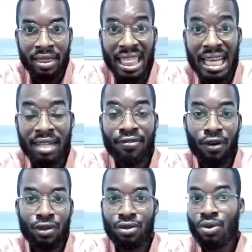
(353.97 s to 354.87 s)
thing
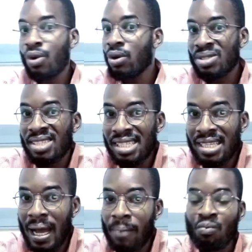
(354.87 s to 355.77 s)
for you to
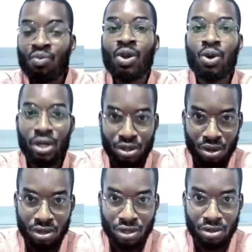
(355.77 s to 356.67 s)
consider going to
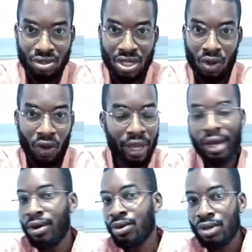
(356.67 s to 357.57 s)
consult with a lawyer
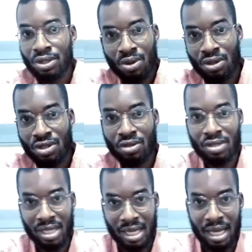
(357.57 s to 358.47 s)
or going to consult
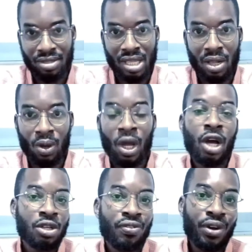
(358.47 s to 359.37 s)
with a counselor,
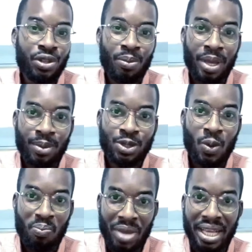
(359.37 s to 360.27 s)
for you to be able to
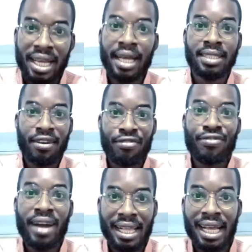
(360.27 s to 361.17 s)
make the
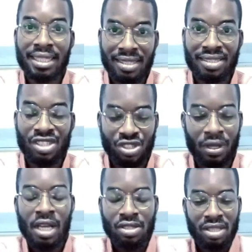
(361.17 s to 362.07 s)
final decision.
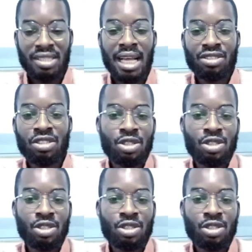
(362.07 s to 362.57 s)
So these are just